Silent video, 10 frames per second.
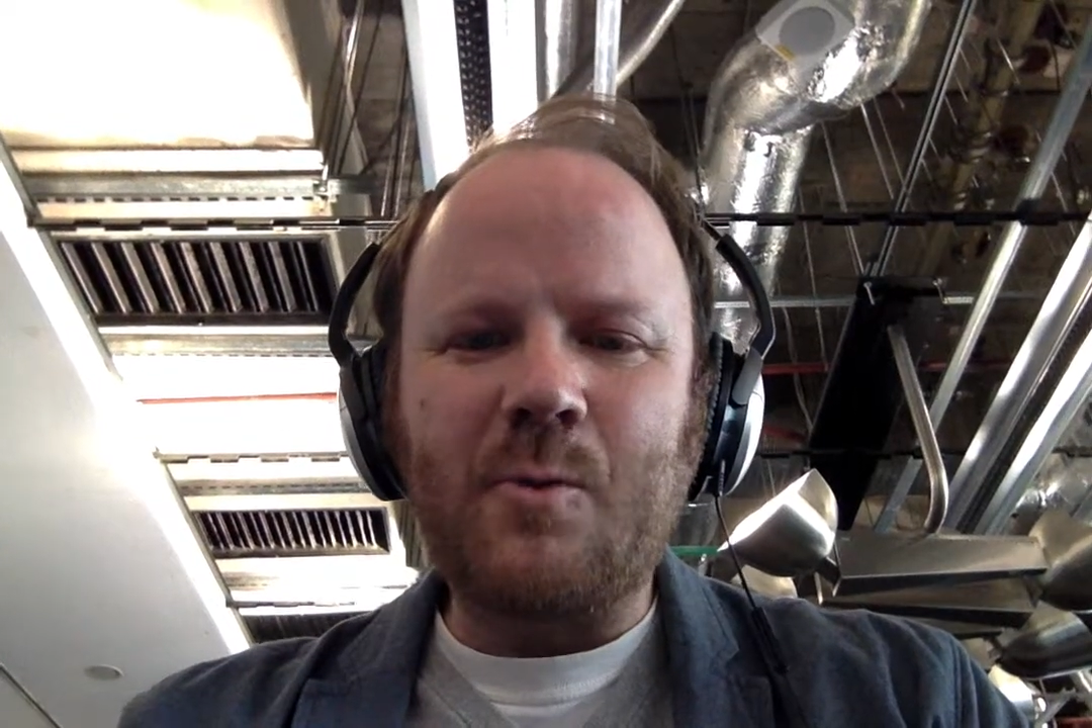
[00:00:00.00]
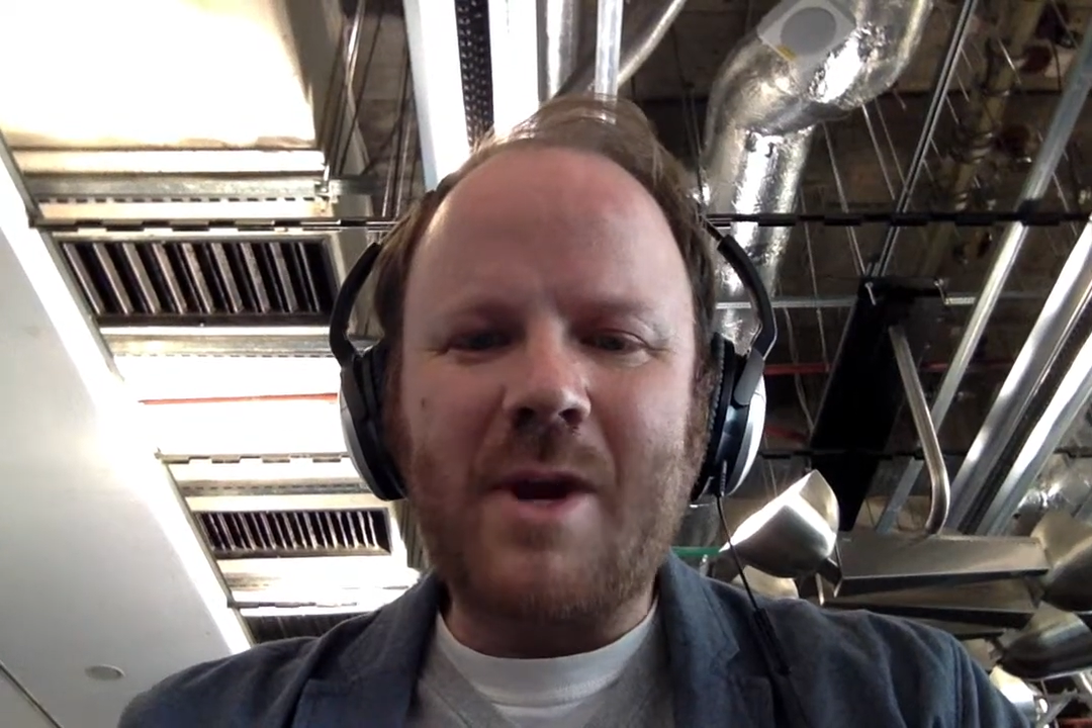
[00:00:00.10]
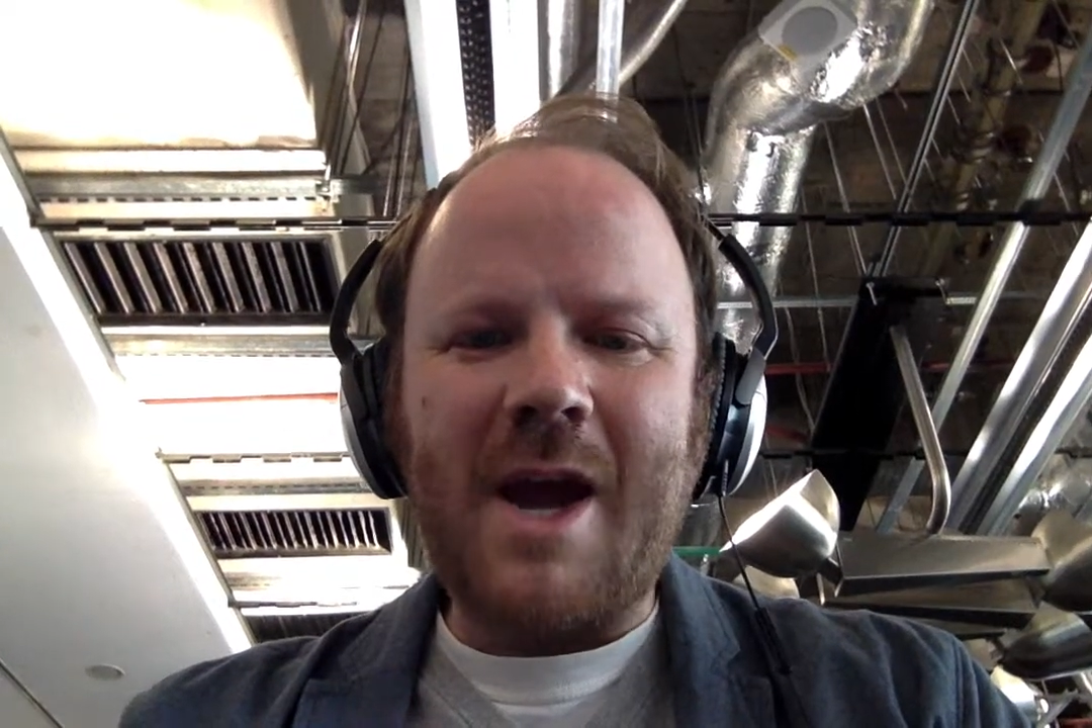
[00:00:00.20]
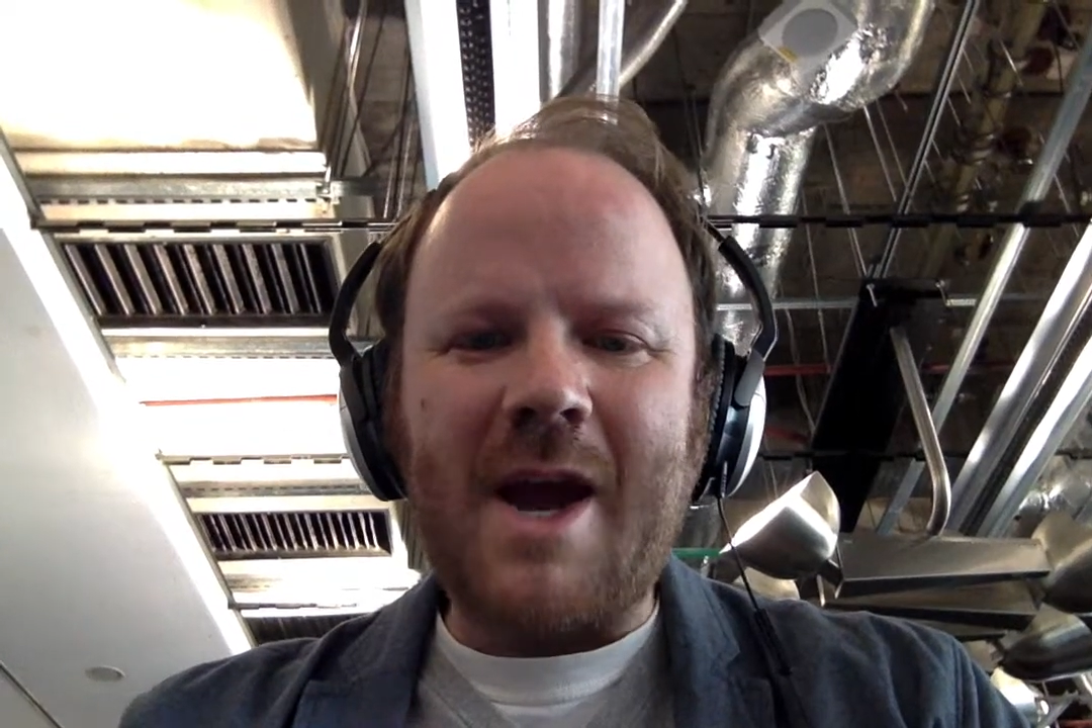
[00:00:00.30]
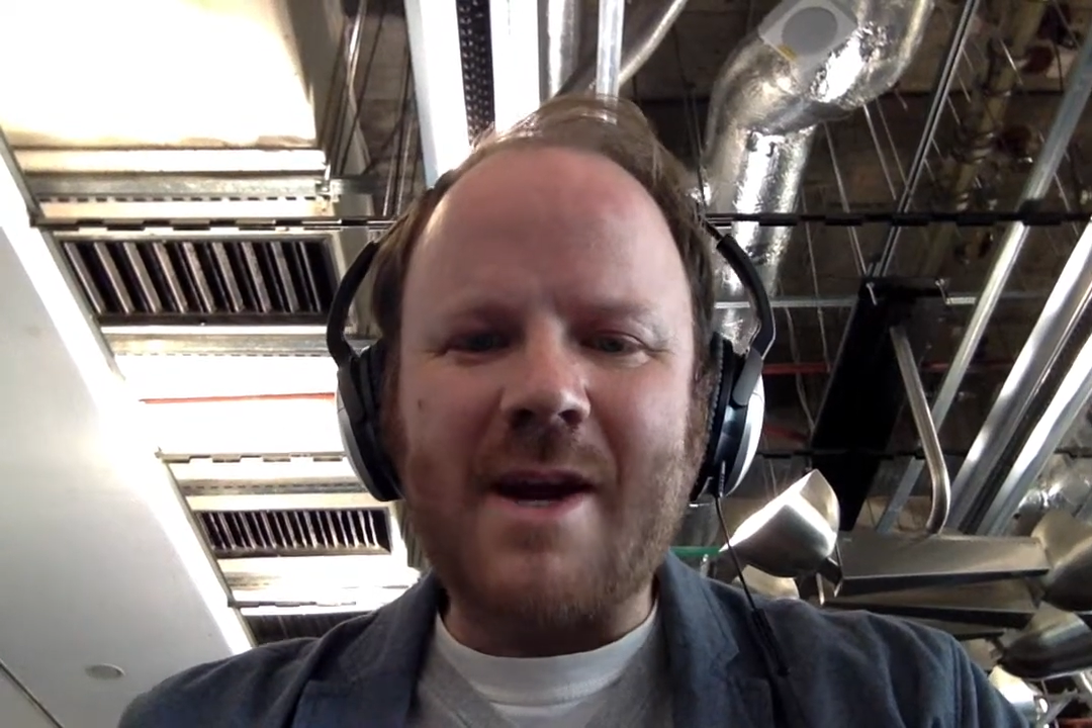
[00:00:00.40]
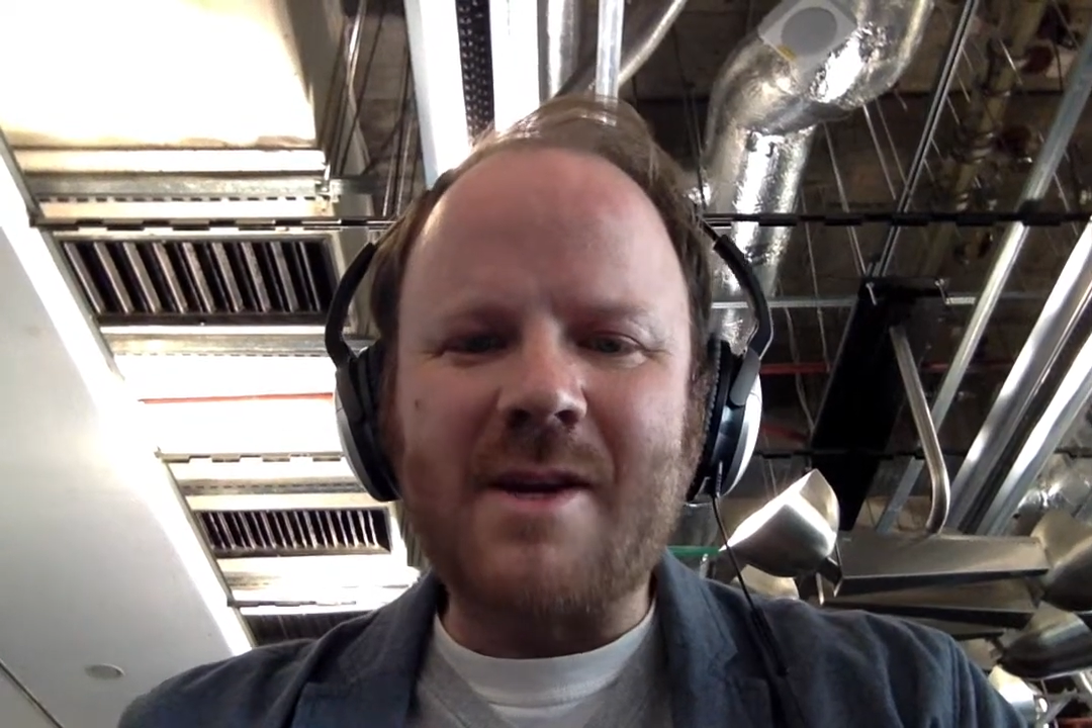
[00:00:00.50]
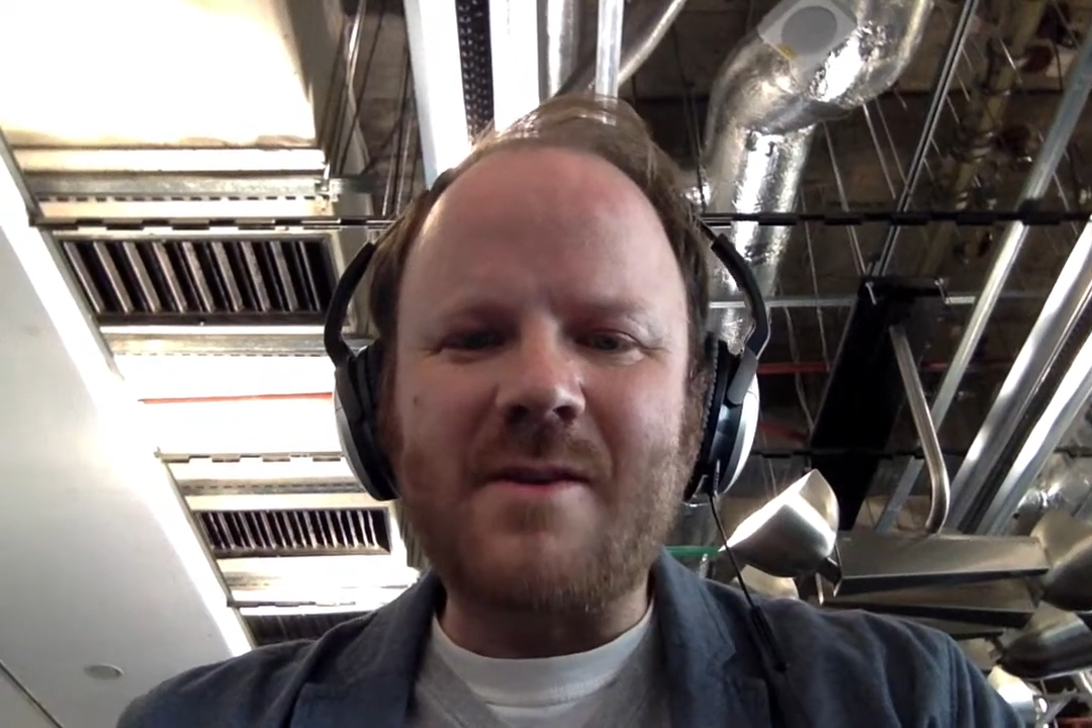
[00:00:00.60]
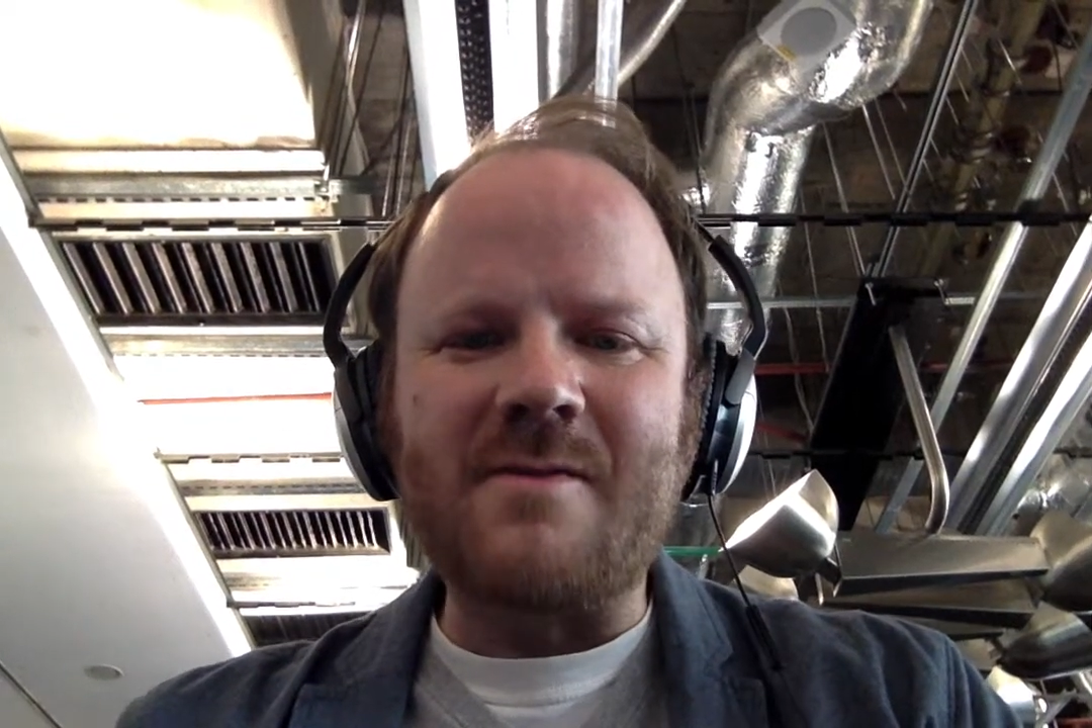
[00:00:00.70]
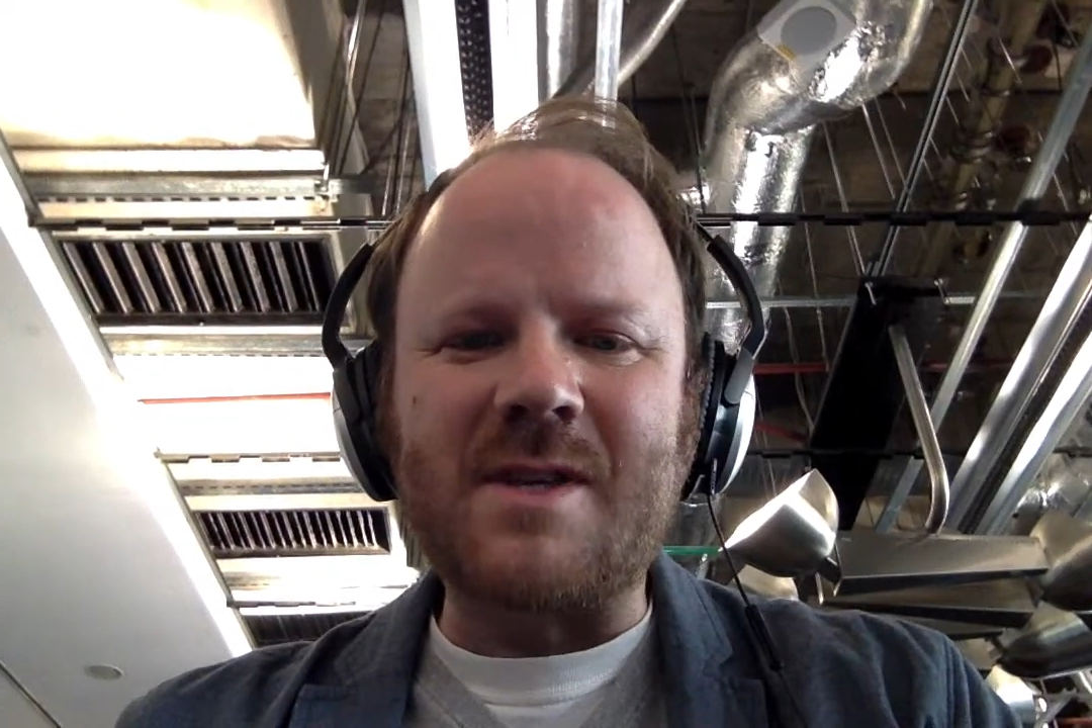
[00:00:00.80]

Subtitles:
reactive